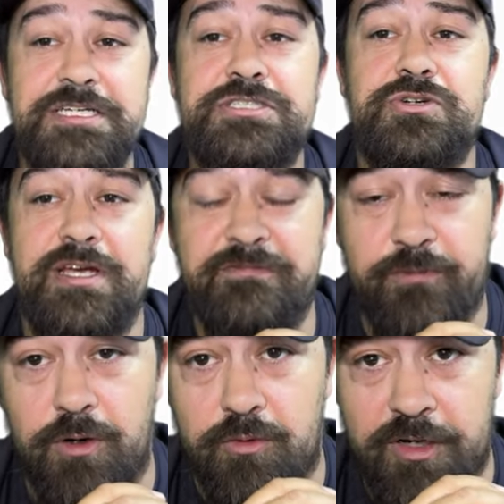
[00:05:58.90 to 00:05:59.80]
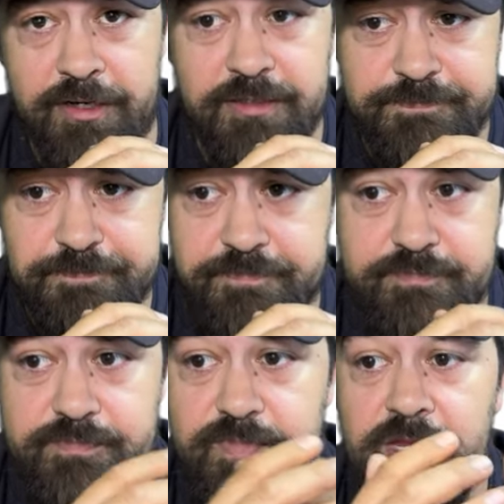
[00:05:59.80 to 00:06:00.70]
straightforward,
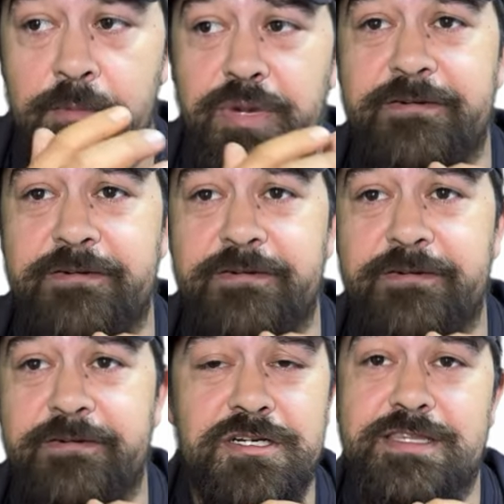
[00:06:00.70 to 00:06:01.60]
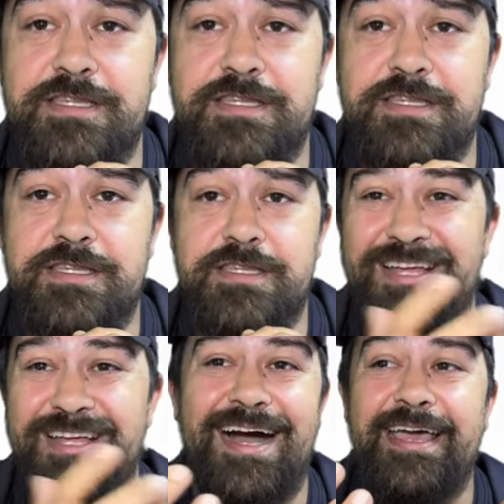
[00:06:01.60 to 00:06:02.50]
but I've heard good things about
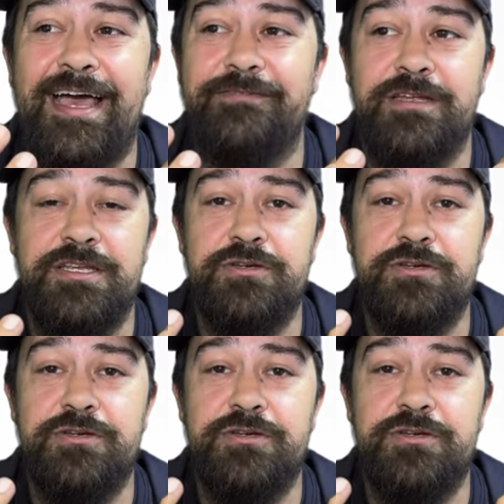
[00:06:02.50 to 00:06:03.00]
it. I haven't